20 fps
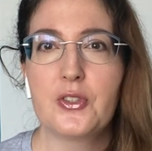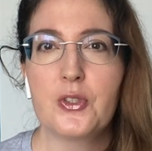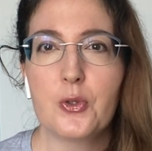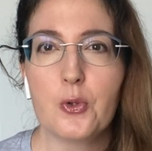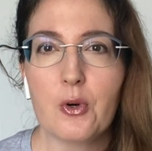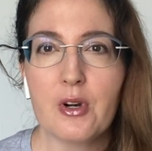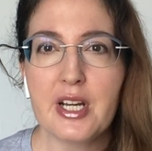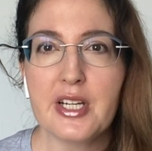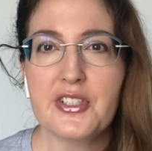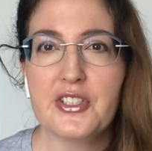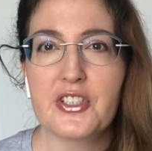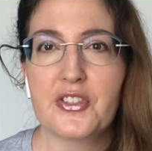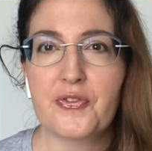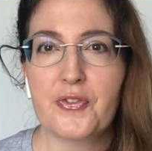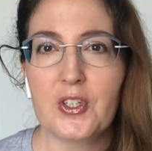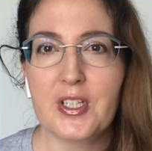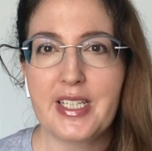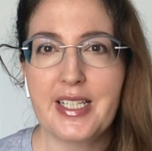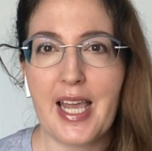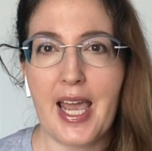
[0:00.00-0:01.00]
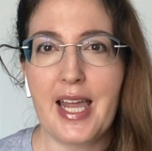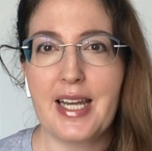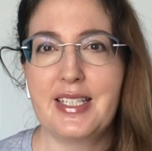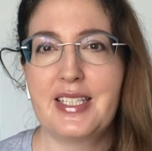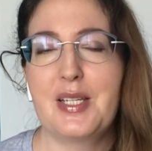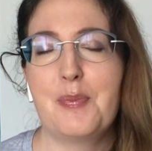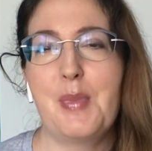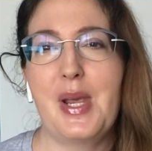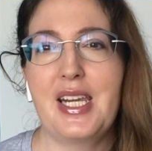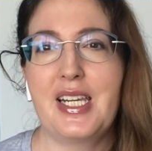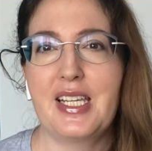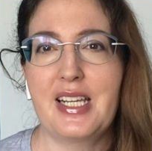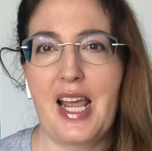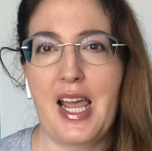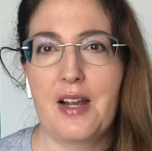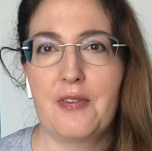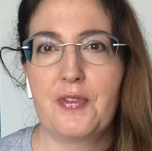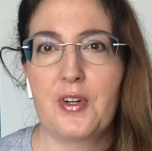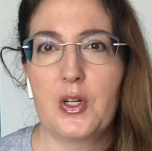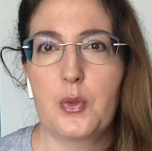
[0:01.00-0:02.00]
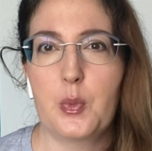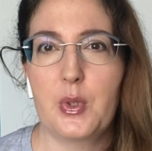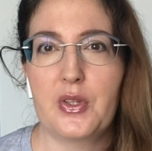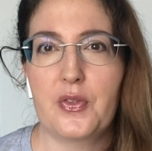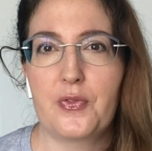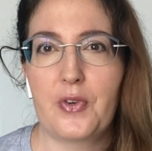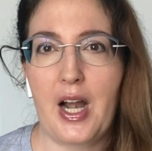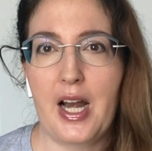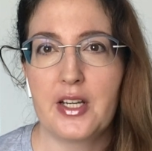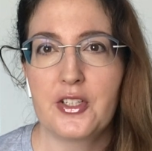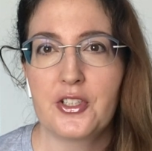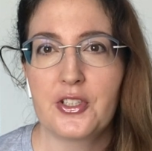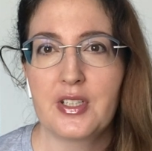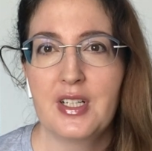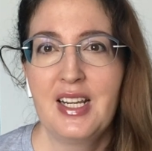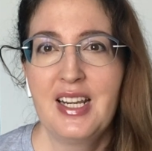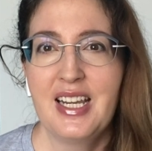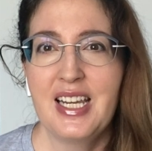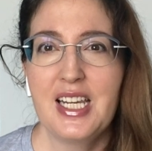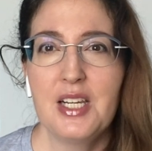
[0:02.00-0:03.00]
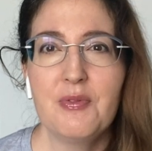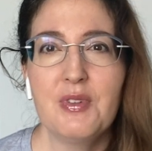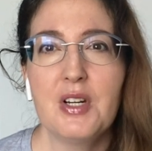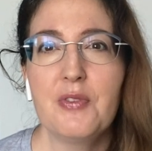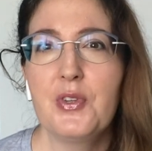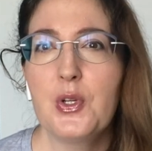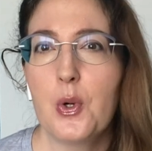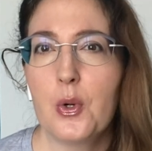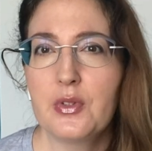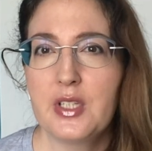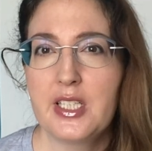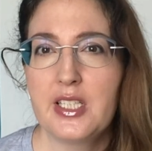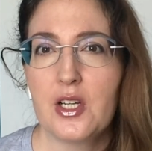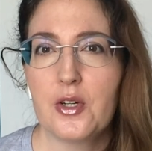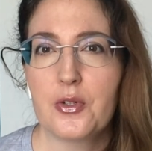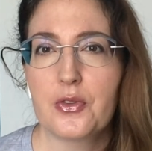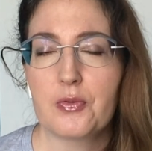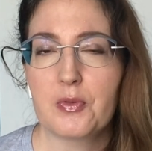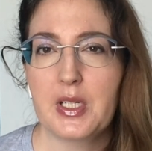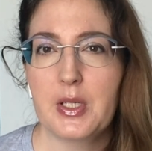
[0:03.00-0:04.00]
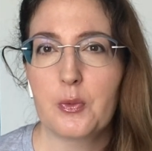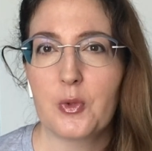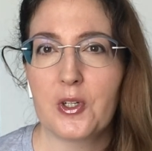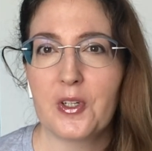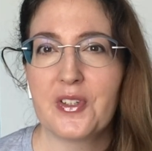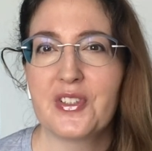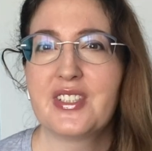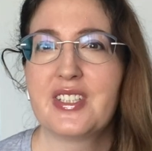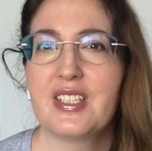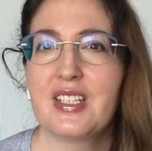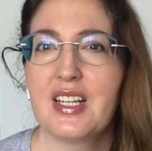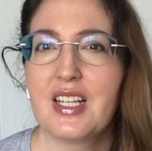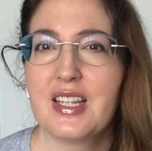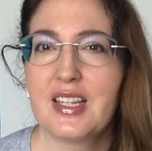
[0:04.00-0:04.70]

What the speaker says: tourists forget to make an effort with French, even if you only know 3 words.